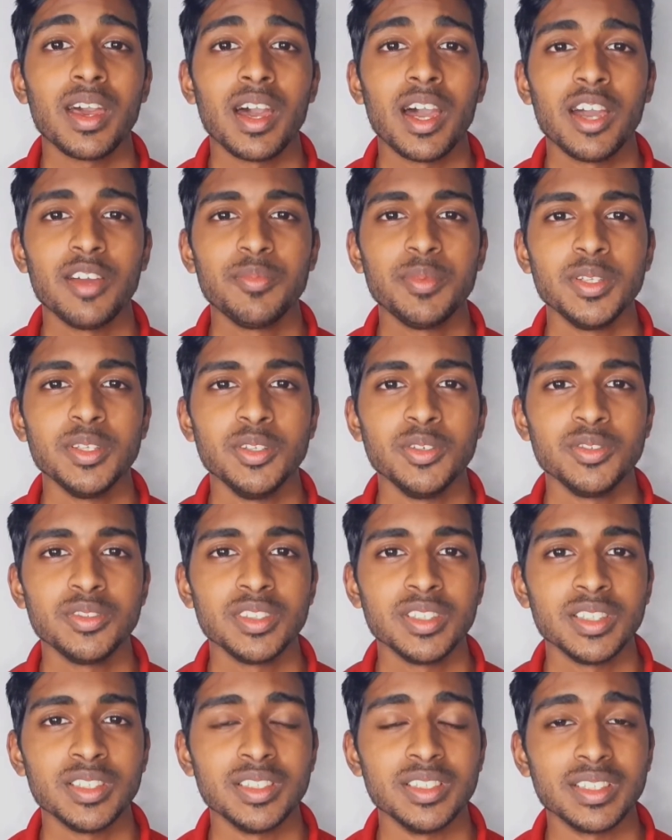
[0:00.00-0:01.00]
I've been
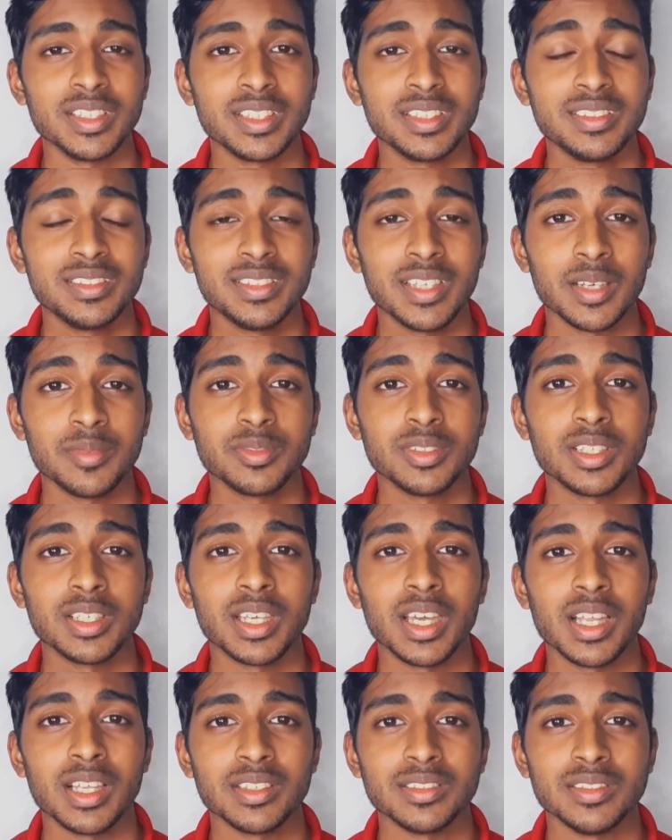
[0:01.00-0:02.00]
using the Samsung
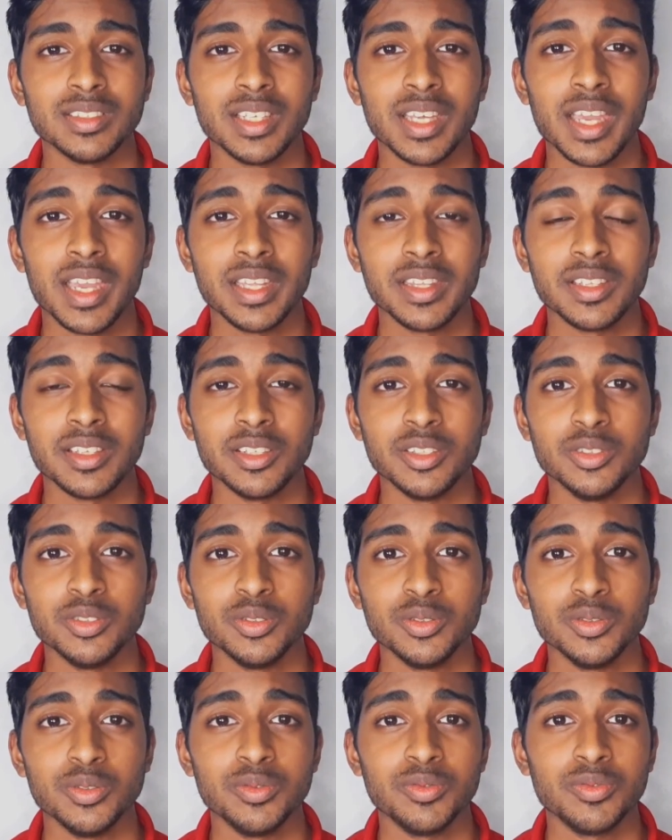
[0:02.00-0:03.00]
Galaxy
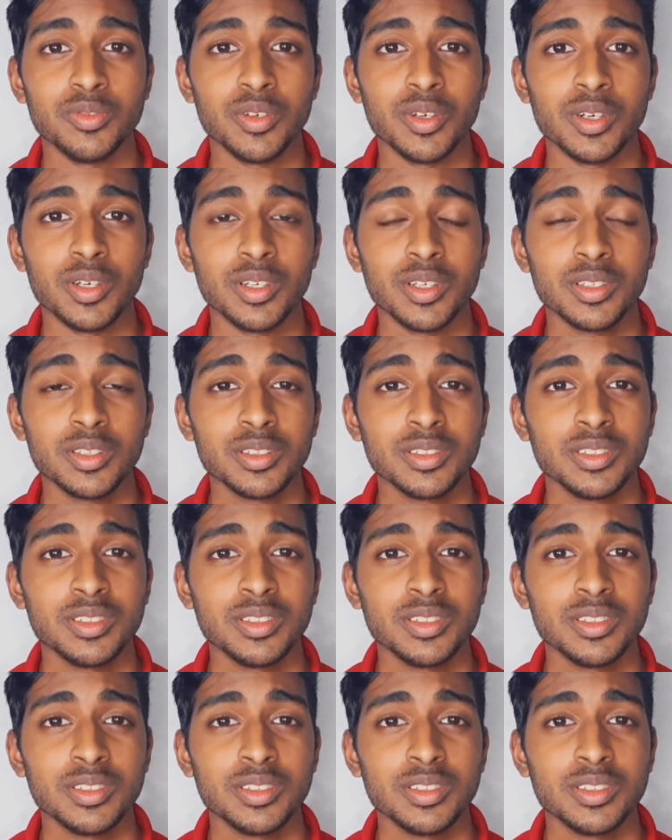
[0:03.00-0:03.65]
A32 for